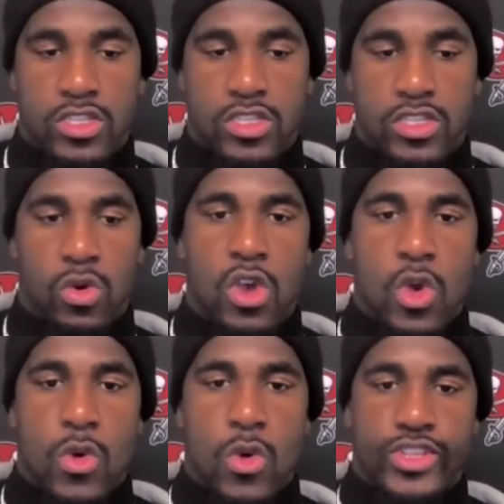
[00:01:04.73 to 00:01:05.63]
So
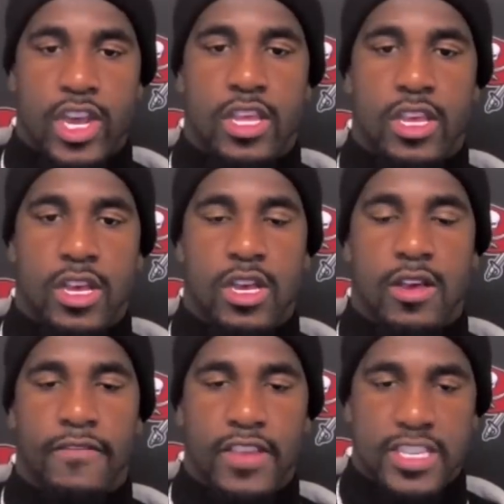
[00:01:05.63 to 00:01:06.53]
we just try
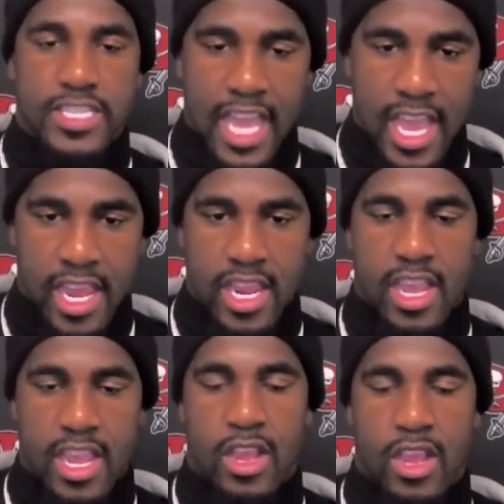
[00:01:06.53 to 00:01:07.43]
to fix that and
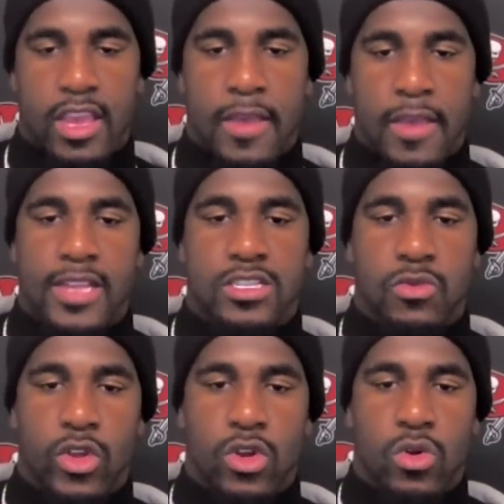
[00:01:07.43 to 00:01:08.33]
then get back to
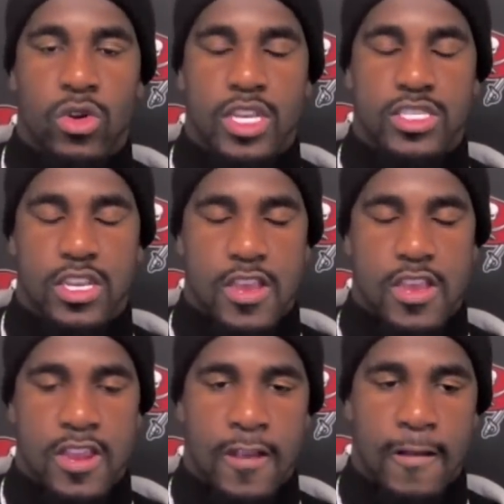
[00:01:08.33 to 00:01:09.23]
working on us.
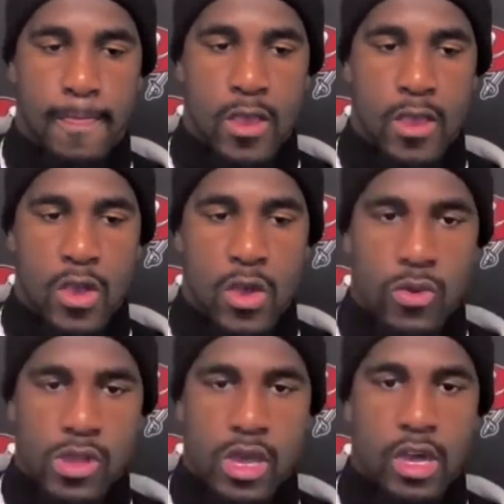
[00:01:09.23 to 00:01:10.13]
And
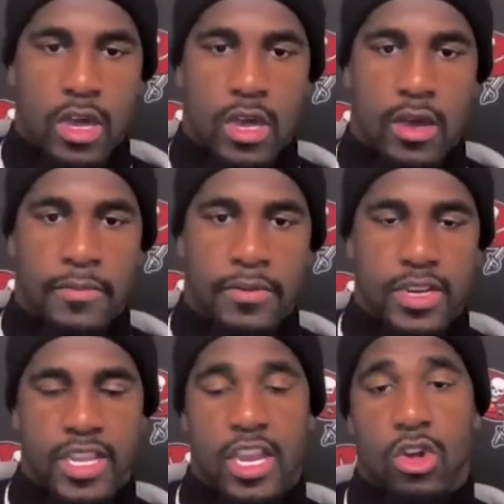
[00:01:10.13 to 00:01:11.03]
we put
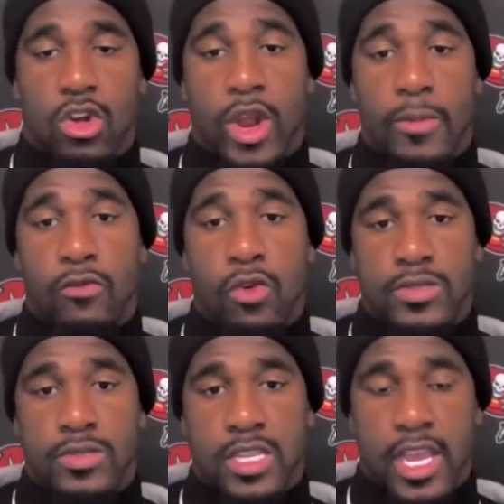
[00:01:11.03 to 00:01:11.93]
together a great
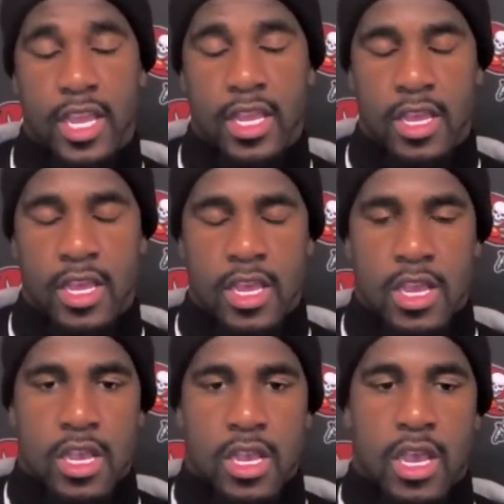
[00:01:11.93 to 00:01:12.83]
performance today.
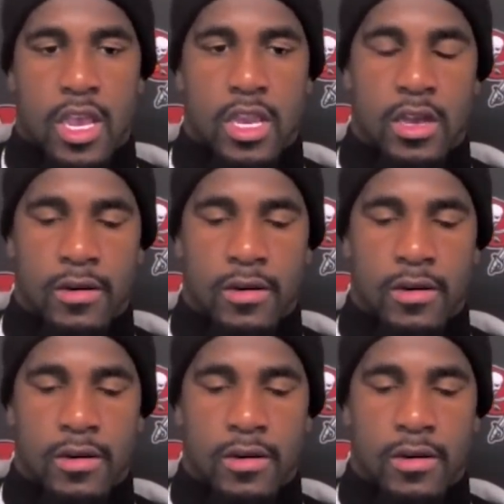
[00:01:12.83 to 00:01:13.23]
And,